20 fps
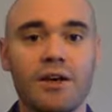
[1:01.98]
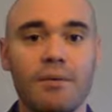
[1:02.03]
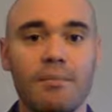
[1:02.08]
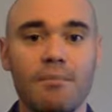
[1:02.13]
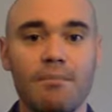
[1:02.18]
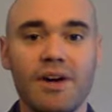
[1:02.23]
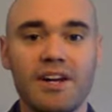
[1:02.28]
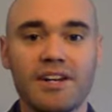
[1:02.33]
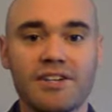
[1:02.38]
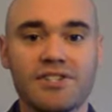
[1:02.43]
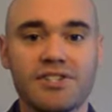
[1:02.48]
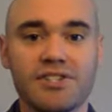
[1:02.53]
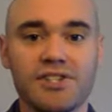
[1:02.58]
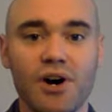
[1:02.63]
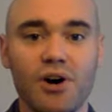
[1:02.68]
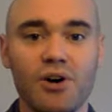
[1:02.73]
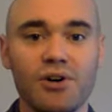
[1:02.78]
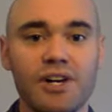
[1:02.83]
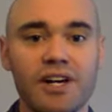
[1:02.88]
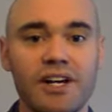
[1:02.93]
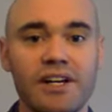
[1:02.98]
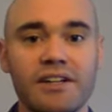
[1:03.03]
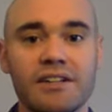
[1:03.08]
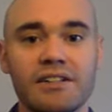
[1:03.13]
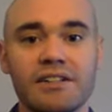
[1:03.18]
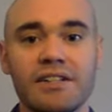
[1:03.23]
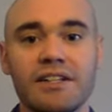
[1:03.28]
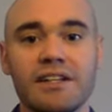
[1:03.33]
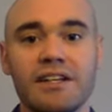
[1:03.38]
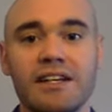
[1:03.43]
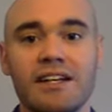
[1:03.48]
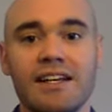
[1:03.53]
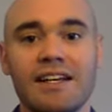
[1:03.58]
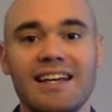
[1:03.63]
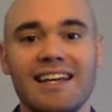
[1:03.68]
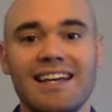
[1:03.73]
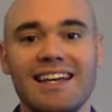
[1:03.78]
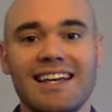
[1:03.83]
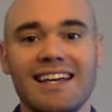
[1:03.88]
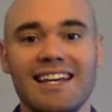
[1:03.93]
Minnesota
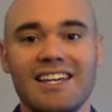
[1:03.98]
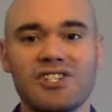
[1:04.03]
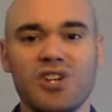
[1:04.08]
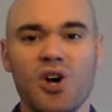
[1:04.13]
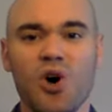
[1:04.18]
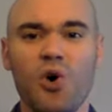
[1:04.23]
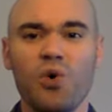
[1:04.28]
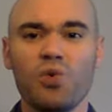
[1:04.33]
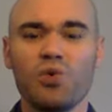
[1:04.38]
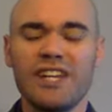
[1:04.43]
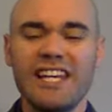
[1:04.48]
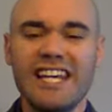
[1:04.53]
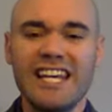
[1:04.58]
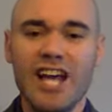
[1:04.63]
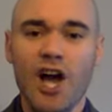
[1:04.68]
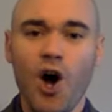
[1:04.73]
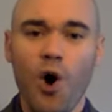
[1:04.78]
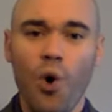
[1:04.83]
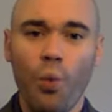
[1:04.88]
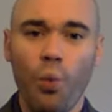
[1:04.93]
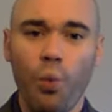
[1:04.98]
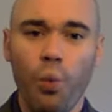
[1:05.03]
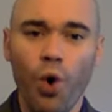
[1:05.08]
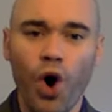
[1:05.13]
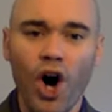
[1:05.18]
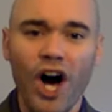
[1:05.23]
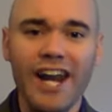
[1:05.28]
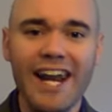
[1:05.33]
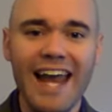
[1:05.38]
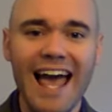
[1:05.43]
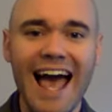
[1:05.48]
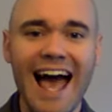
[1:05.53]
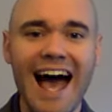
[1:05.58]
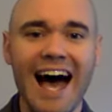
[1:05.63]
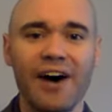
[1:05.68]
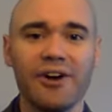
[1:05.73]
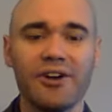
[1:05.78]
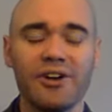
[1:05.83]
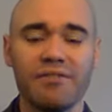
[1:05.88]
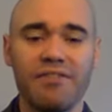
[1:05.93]
is only one
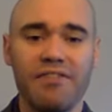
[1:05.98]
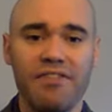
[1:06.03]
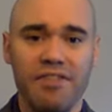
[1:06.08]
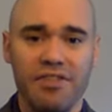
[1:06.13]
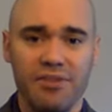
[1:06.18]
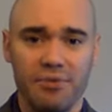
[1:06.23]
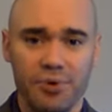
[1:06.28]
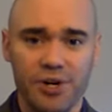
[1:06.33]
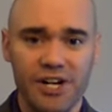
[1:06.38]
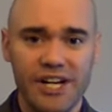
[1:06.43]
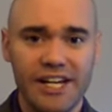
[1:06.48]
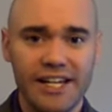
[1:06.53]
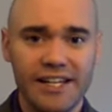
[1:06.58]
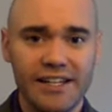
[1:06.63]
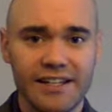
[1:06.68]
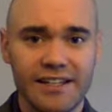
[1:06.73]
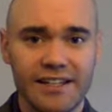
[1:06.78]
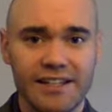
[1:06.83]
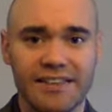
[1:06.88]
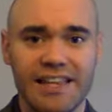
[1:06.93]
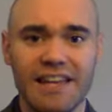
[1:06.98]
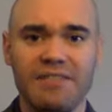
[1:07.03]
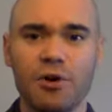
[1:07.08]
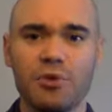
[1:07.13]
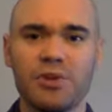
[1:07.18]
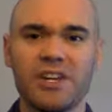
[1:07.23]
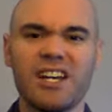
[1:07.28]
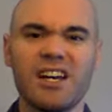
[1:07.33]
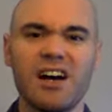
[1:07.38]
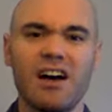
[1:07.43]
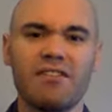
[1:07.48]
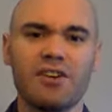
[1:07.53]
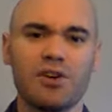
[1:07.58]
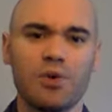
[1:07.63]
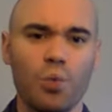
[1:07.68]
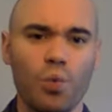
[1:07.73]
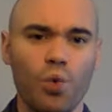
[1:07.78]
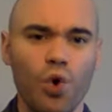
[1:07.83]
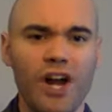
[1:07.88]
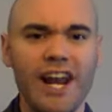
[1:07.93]
out of three. They've only
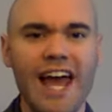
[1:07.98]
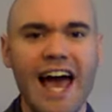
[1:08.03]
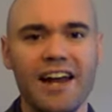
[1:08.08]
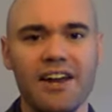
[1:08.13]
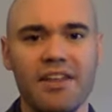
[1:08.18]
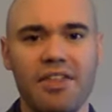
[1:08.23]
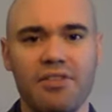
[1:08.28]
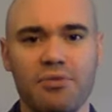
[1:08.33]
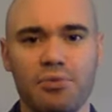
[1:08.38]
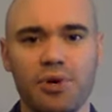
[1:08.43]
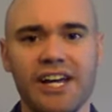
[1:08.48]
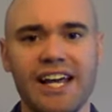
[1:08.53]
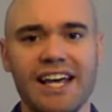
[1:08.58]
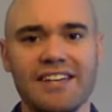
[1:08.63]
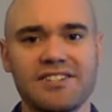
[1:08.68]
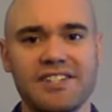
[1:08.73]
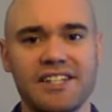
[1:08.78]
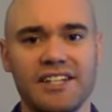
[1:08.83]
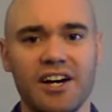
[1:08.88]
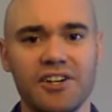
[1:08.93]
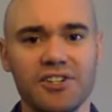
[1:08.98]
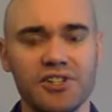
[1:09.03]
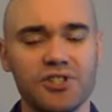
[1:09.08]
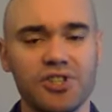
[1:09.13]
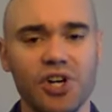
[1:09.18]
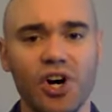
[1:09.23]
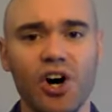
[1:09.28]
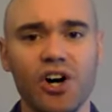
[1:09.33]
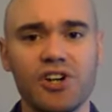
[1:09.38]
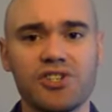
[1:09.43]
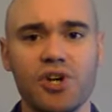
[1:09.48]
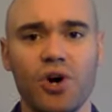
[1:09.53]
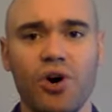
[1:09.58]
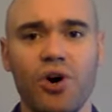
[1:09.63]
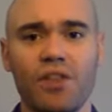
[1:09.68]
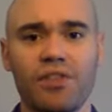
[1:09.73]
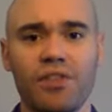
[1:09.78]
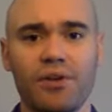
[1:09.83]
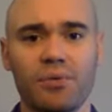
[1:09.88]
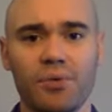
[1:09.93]
covered one out of three as the underdogs
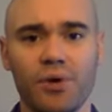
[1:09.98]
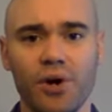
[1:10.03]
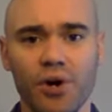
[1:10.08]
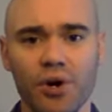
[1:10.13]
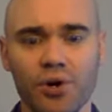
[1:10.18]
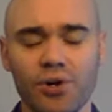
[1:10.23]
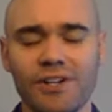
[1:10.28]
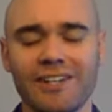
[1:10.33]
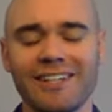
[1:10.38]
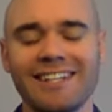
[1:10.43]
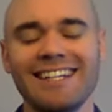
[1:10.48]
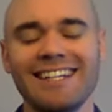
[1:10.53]
on the road.